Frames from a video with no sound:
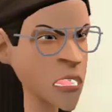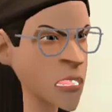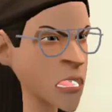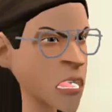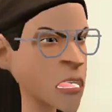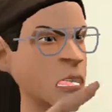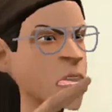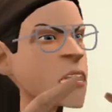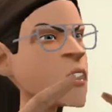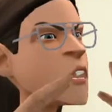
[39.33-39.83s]
in
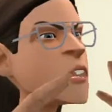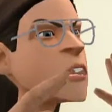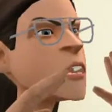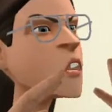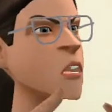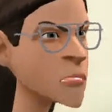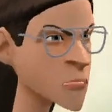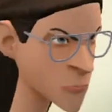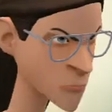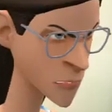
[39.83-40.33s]
the hell were
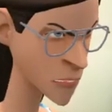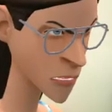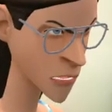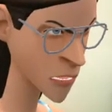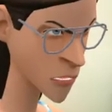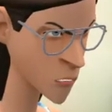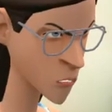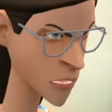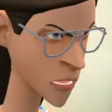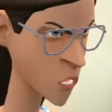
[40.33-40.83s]
you? I
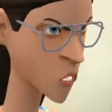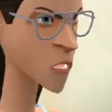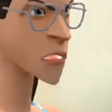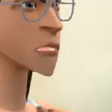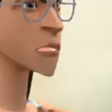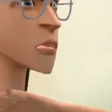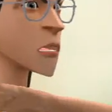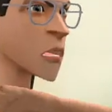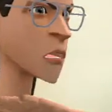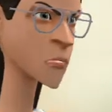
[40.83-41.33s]
know you're
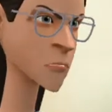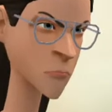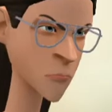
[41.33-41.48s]
lying.